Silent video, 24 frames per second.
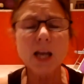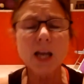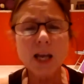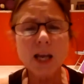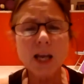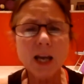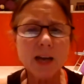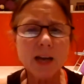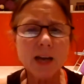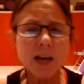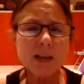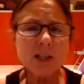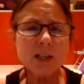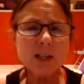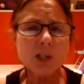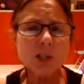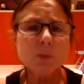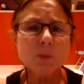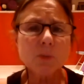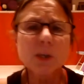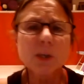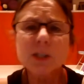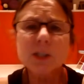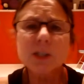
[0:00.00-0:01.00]
And that
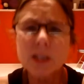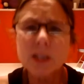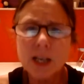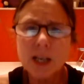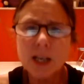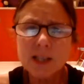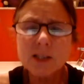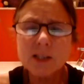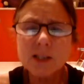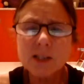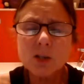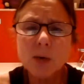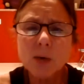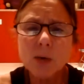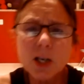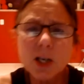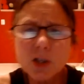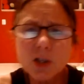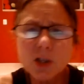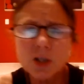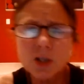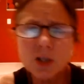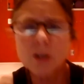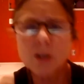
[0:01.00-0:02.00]
just brings a nice
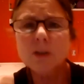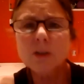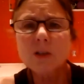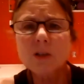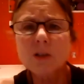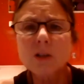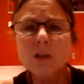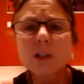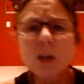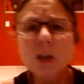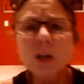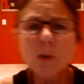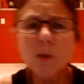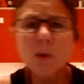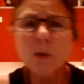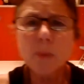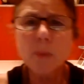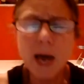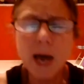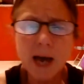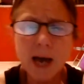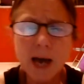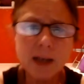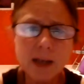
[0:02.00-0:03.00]
stretch to the low
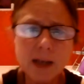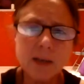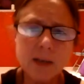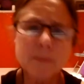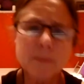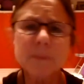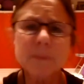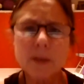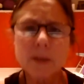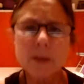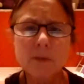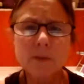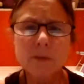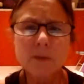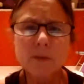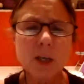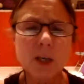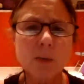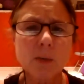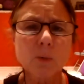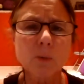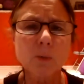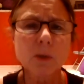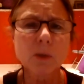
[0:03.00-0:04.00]
back if you
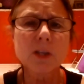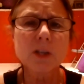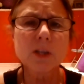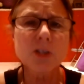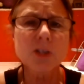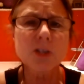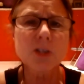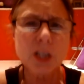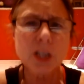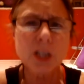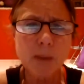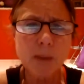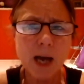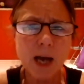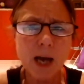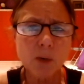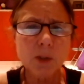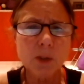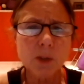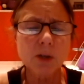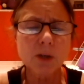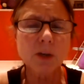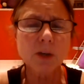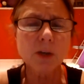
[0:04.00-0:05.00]
keep reaching back
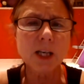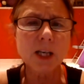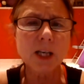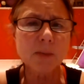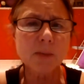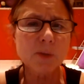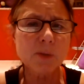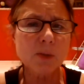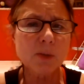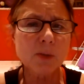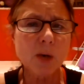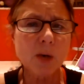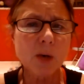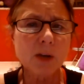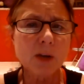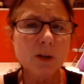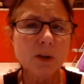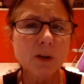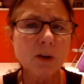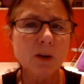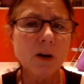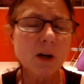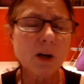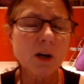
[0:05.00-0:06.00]
with your hips while
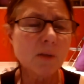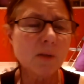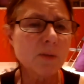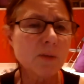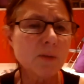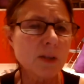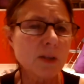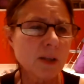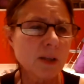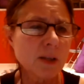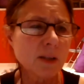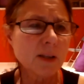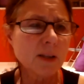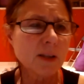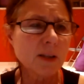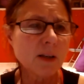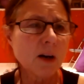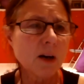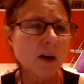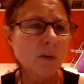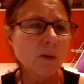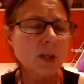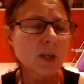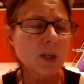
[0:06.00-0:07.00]
your arms
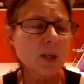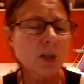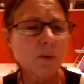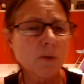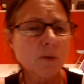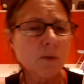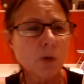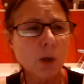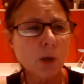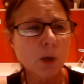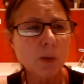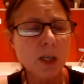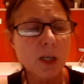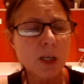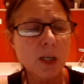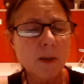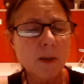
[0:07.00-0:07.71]
are reaching forward.